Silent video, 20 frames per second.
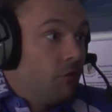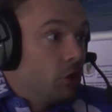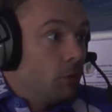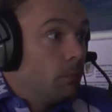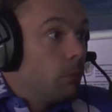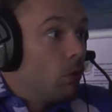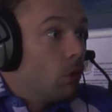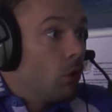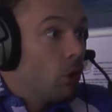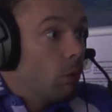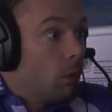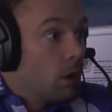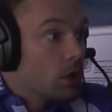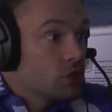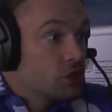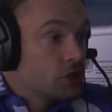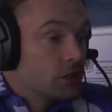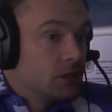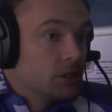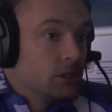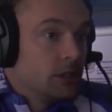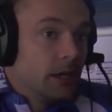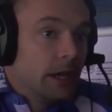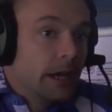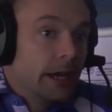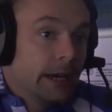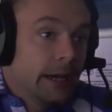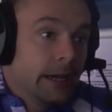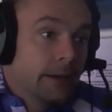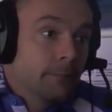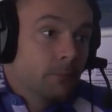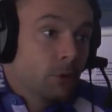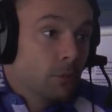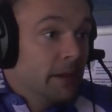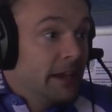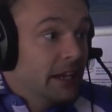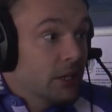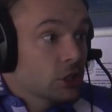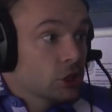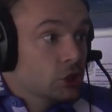the ball was, but
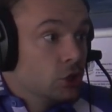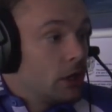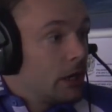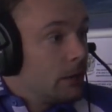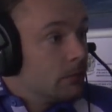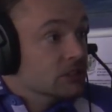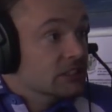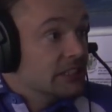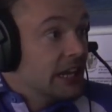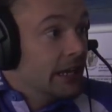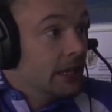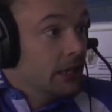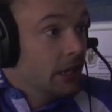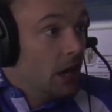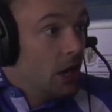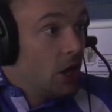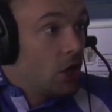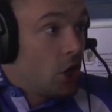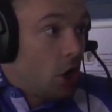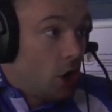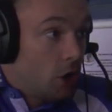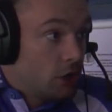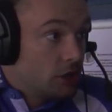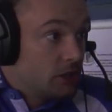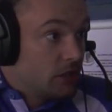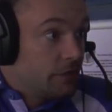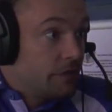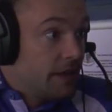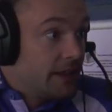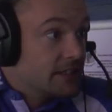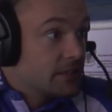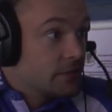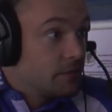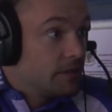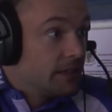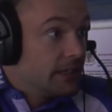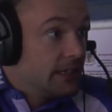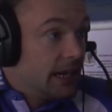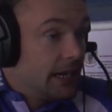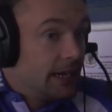making sure I was then a cog
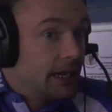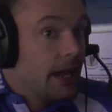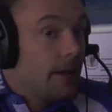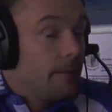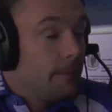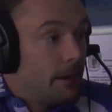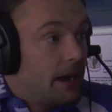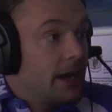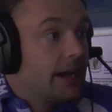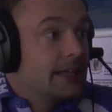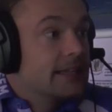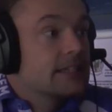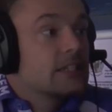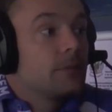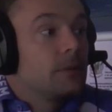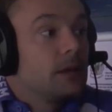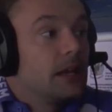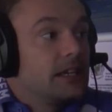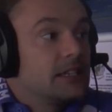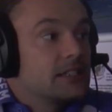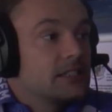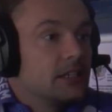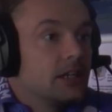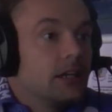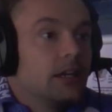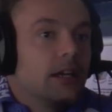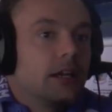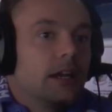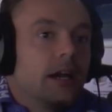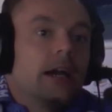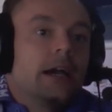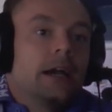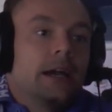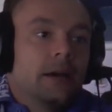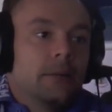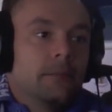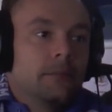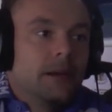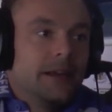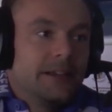defensively and getting back into place.
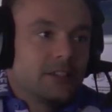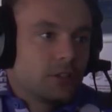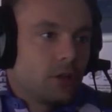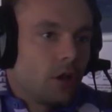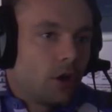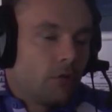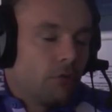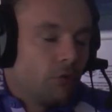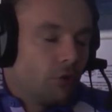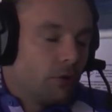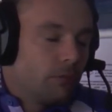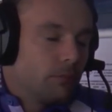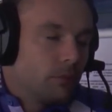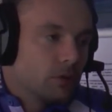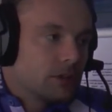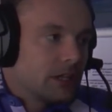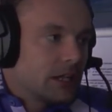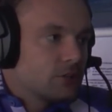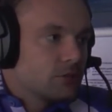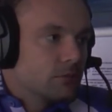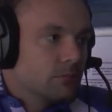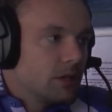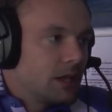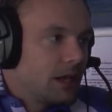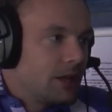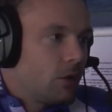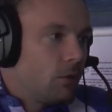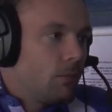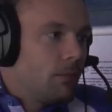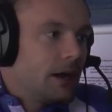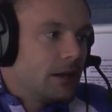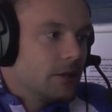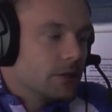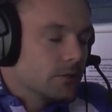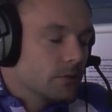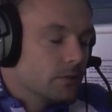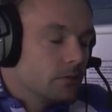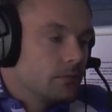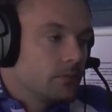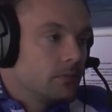It's a lot of running, but that's something I don't mind
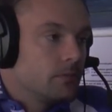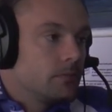doing.